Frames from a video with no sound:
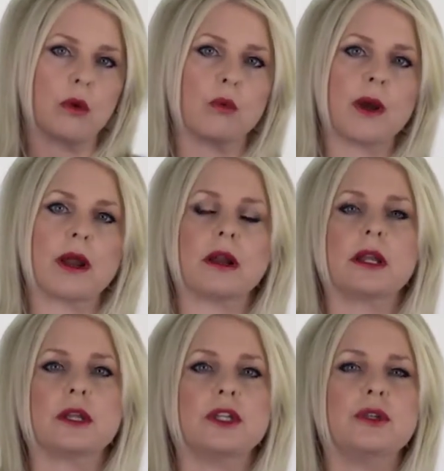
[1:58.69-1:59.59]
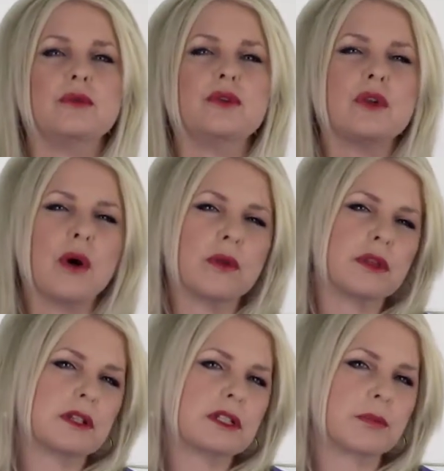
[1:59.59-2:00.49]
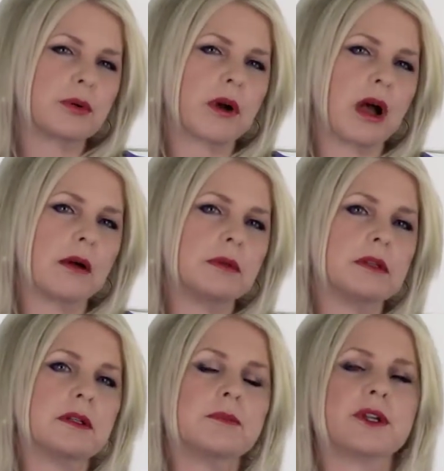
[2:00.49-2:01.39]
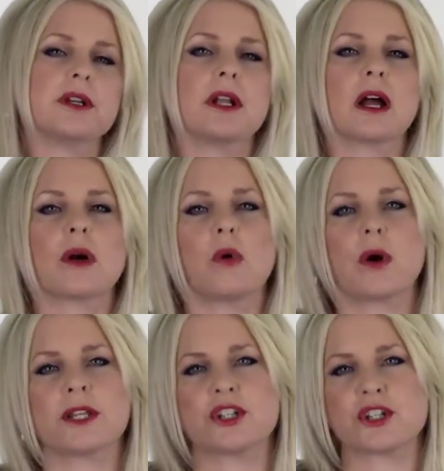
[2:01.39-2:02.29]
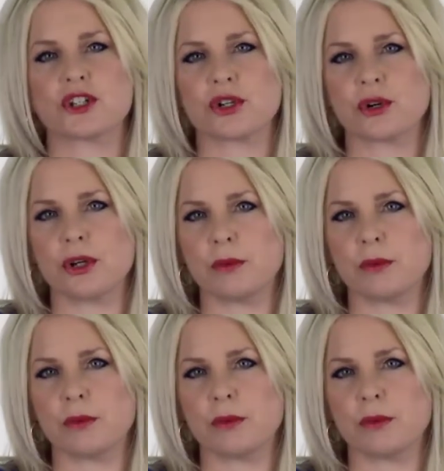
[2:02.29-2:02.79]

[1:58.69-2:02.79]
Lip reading: where you know that there's a problem, but you're not quite sure you